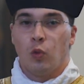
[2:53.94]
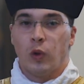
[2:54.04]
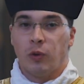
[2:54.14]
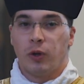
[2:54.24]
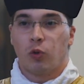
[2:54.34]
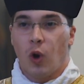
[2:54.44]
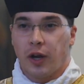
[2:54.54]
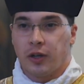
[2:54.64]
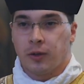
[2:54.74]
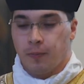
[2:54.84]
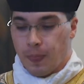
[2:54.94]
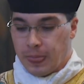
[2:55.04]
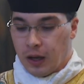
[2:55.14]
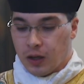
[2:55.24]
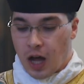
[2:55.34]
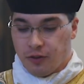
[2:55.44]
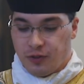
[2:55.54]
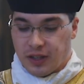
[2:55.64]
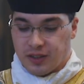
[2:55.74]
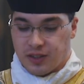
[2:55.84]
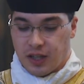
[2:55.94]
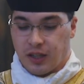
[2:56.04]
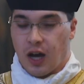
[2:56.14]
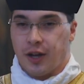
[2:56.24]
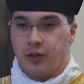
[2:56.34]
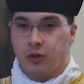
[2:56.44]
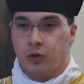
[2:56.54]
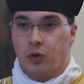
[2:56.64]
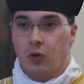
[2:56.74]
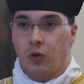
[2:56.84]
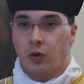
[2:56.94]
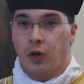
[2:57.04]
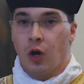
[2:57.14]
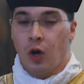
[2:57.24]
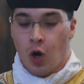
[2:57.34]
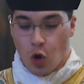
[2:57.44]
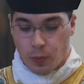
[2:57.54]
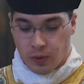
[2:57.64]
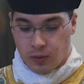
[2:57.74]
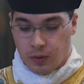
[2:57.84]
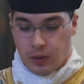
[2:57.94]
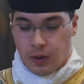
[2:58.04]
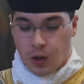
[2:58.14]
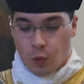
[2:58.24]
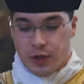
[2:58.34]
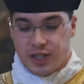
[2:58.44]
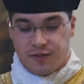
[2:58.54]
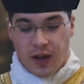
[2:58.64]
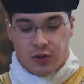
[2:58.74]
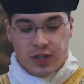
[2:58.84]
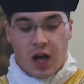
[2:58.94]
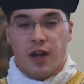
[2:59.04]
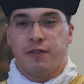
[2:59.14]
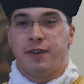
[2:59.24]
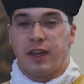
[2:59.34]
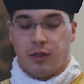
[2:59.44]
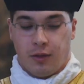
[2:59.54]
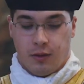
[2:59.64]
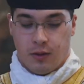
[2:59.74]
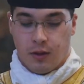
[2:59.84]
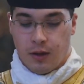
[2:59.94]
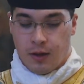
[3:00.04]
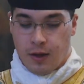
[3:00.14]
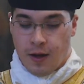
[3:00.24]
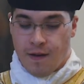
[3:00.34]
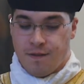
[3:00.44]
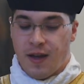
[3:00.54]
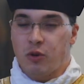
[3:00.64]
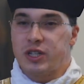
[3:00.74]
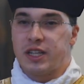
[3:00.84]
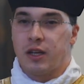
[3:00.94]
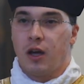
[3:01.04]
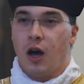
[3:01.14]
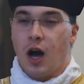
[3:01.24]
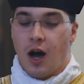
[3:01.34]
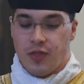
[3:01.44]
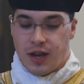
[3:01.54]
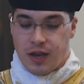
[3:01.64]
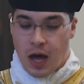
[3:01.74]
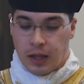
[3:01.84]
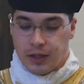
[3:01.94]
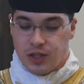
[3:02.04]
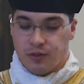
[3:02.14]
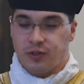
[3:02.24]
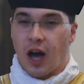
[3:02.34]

We require confidence in God, or hope, which is founded on faith, founded on the knowledge of